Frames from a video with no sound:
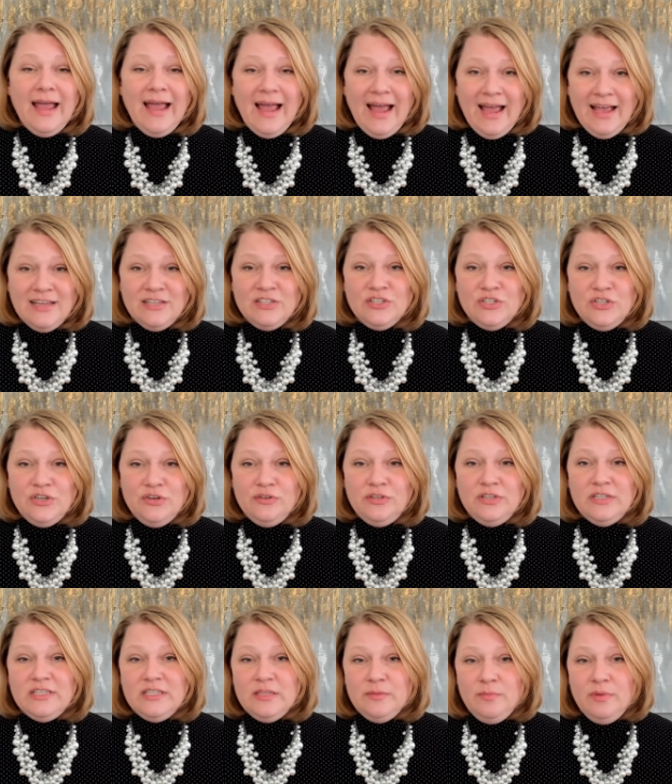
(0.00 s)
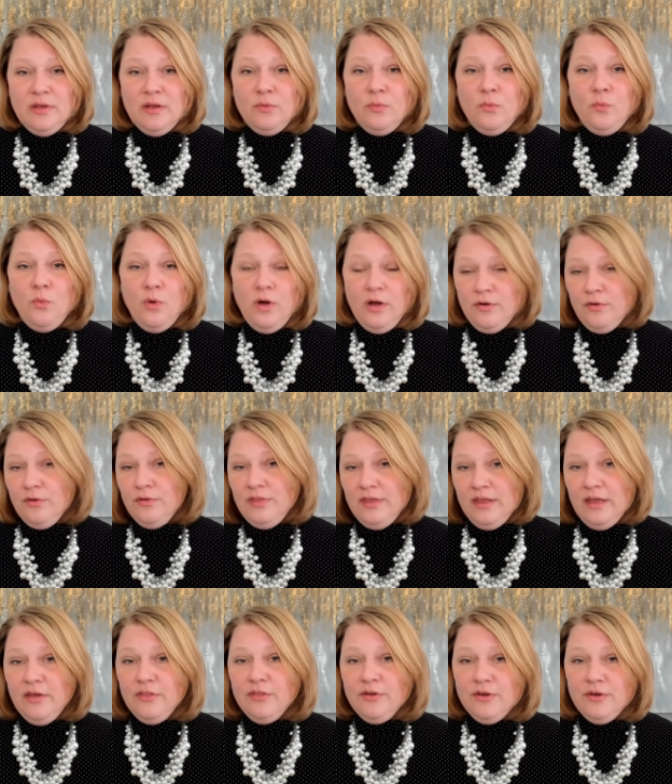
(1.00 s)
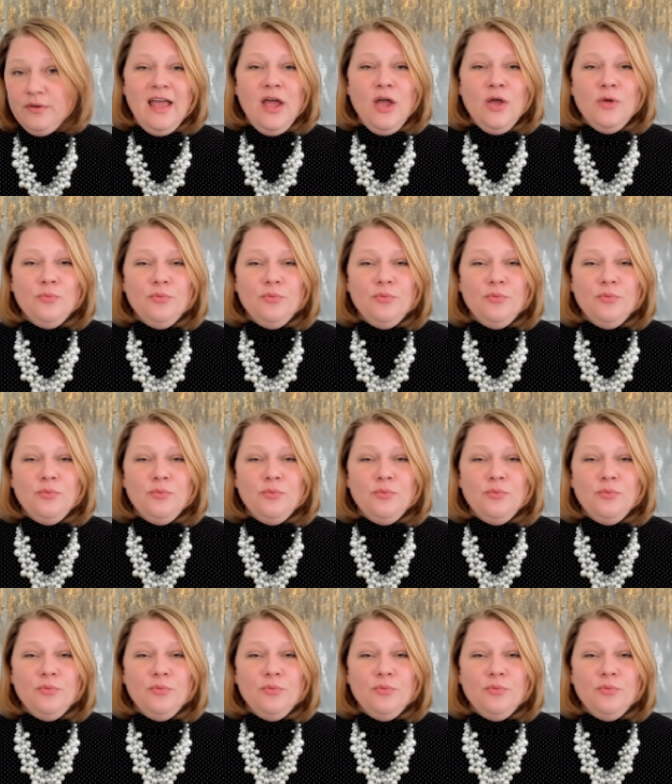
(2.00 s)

asks you to submit one or the other.